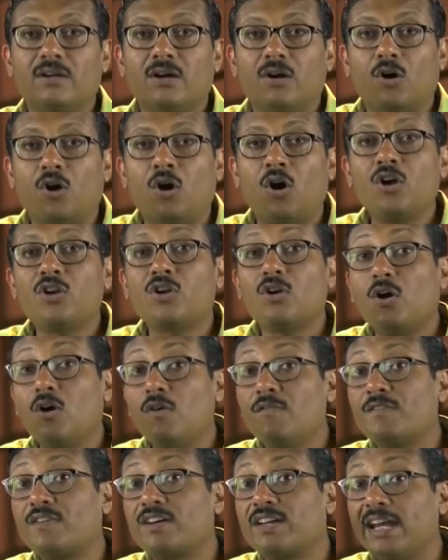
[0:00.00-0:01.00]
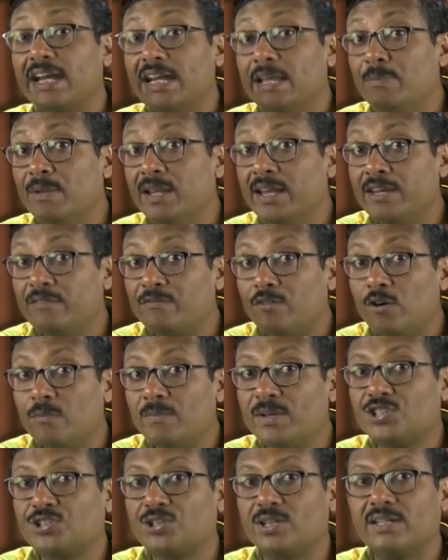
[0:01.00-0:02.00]
or of credible
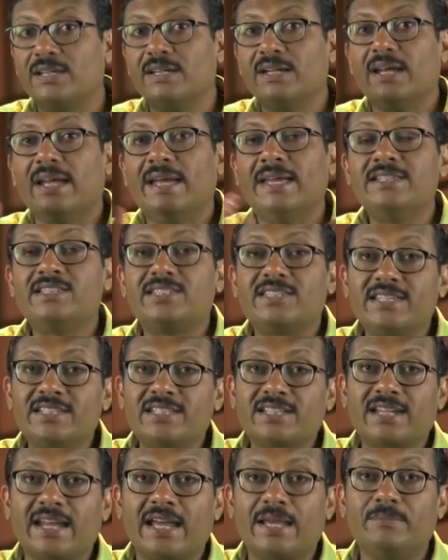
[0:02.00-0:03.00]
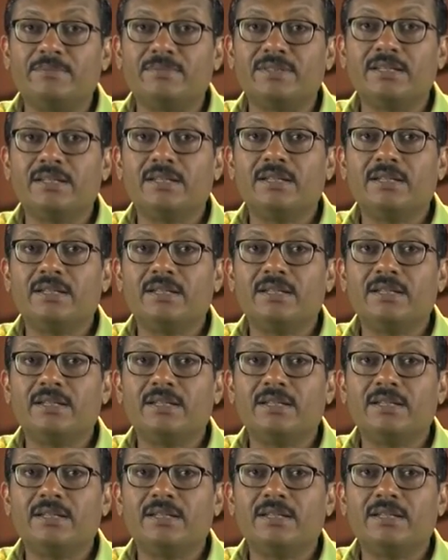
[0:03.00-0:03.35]
information in such crime,